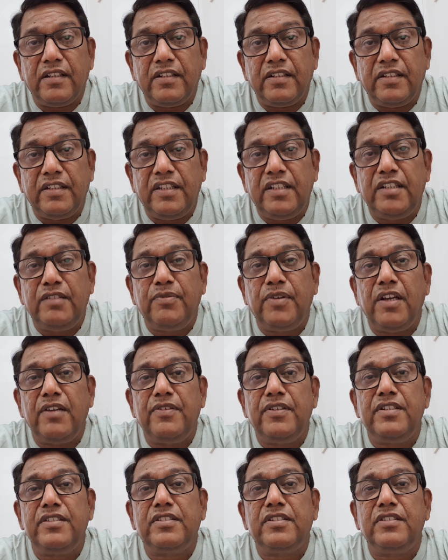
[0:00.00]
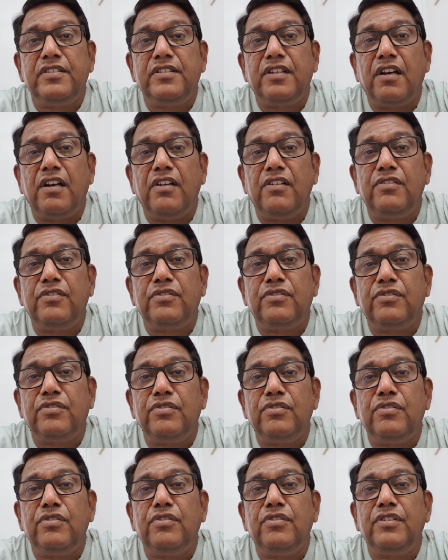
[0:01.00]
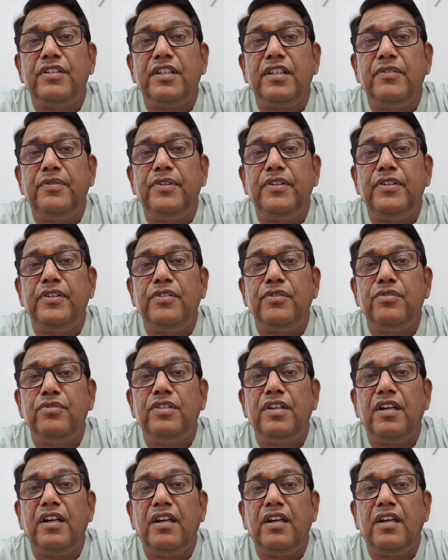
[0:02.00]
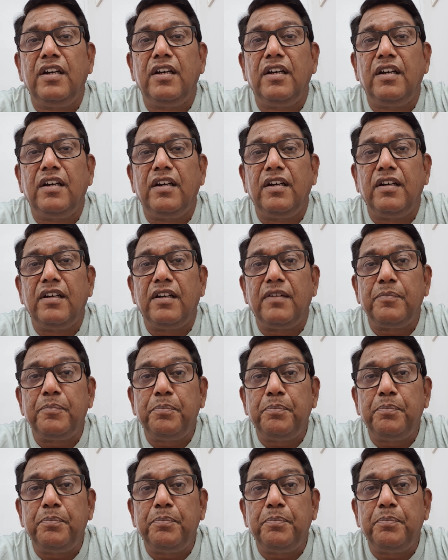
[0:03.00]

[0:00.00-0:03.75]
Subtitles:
these vibrations also giving you the